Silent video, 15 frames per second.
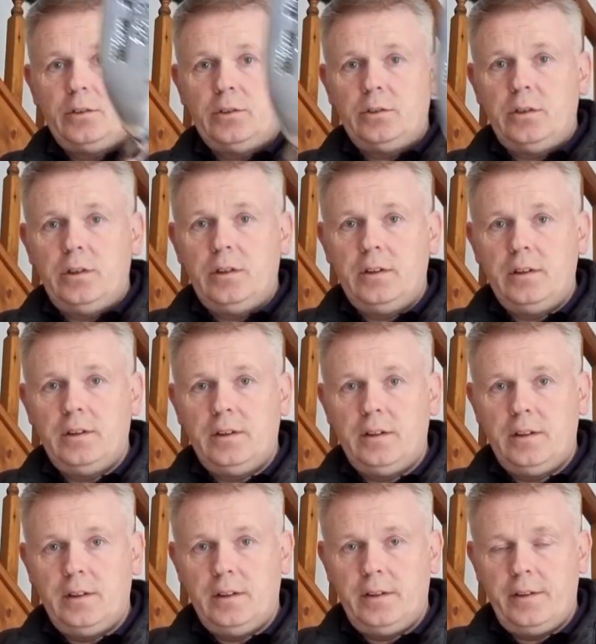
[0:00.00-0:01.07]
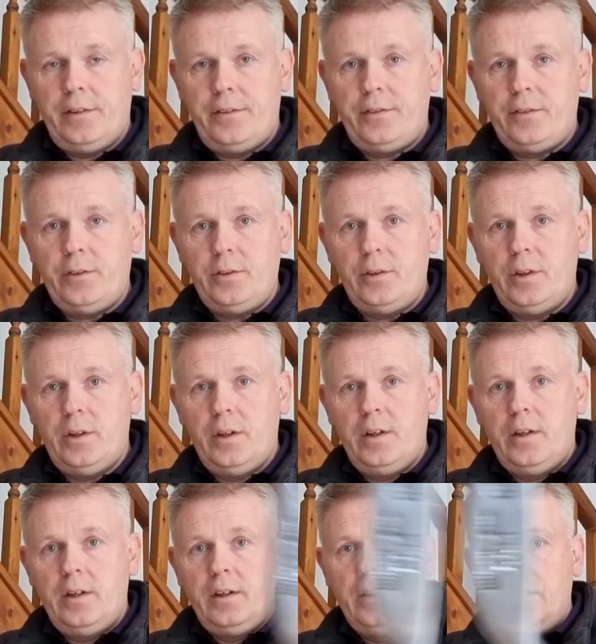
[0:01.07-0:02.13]
go through.
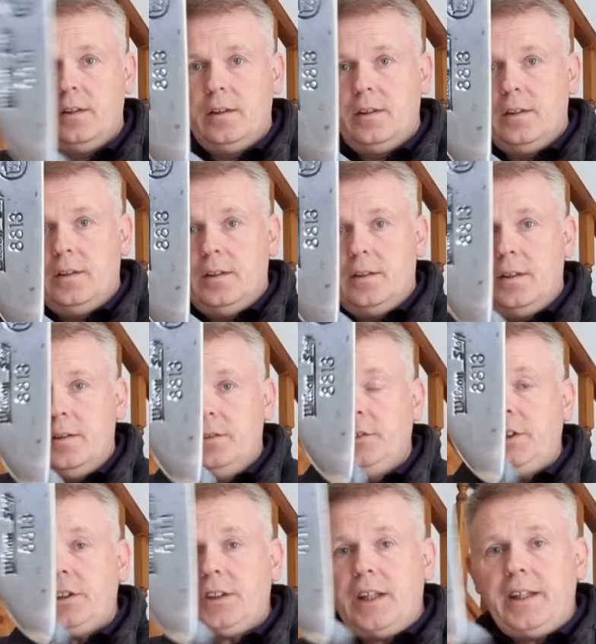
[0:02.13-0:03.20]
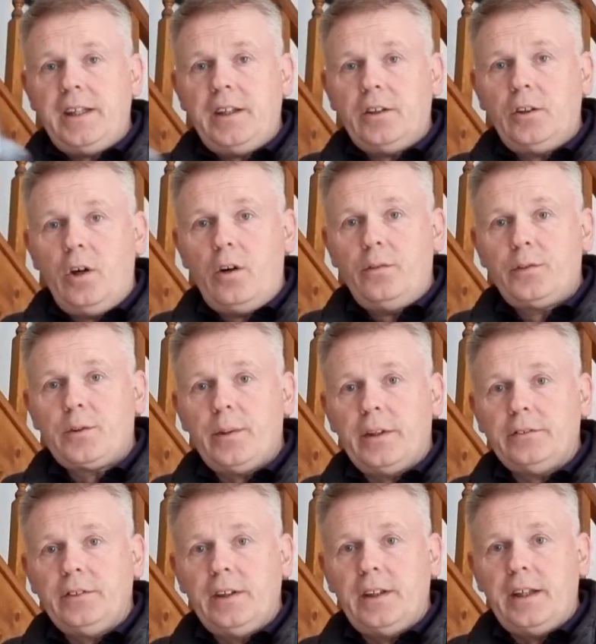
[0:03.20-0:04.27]
Just like your golf swing,
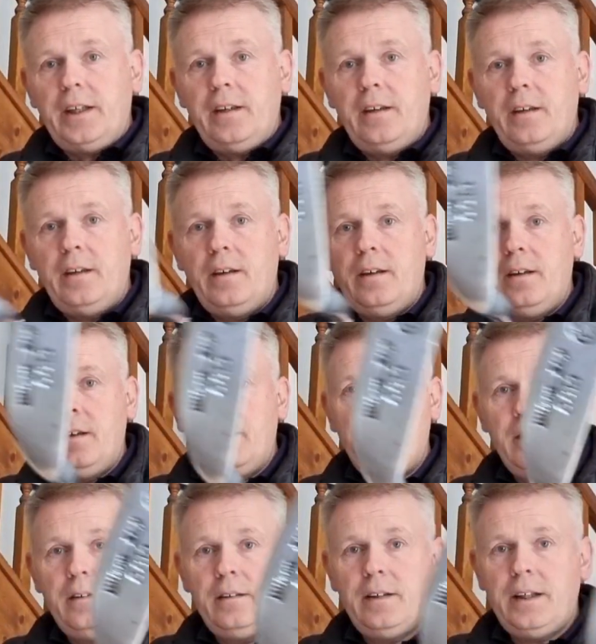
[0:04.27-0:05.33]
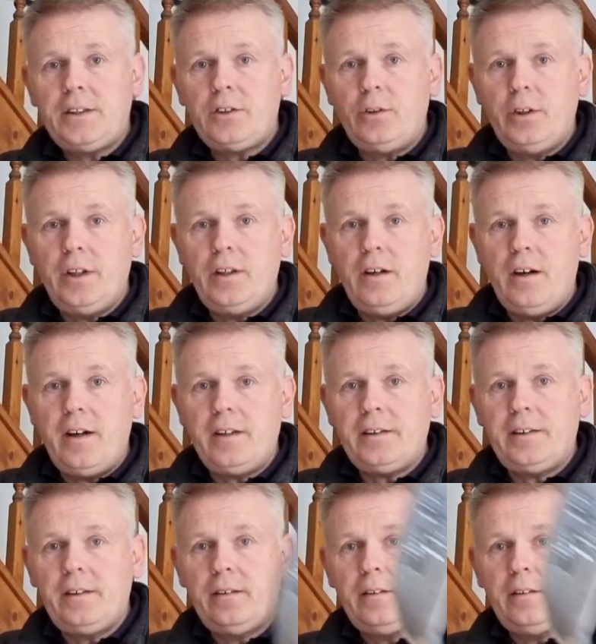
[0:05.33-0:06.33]
really. It's on an arc.